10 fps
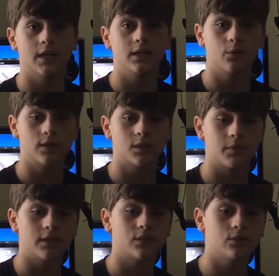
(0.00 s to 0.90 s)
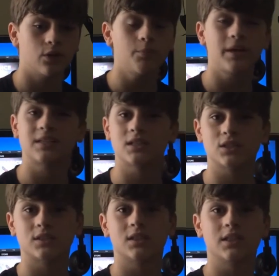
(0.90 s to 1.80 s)
I need to watch something else. Don't pay
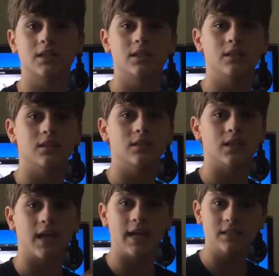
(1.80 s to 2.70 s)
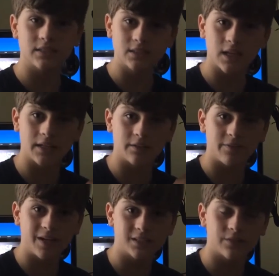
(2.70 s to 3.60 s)
attention to the case and the
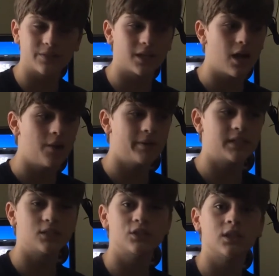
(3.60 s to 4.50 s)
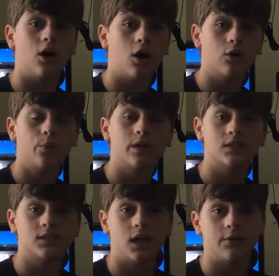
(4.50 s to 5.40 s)
fans and everything. Pay attention to the hardware
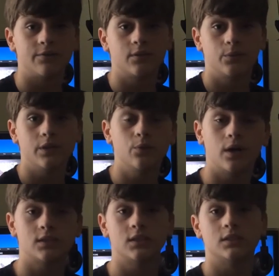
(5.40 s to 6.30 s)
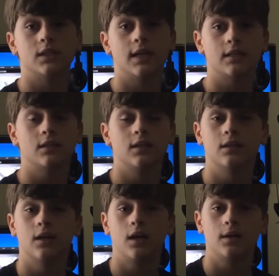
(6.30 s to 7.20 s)
itself when you watch this
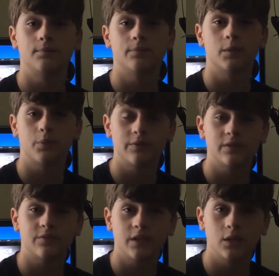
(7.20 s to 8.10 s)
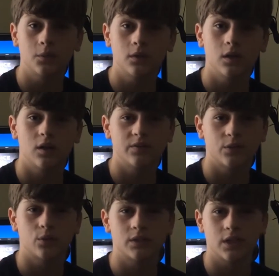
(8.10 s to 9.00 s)
the previous video of the
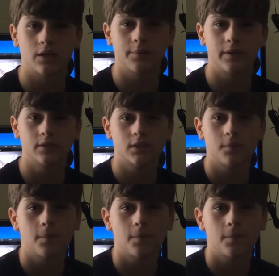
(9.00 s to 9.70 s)
Corsair Air build.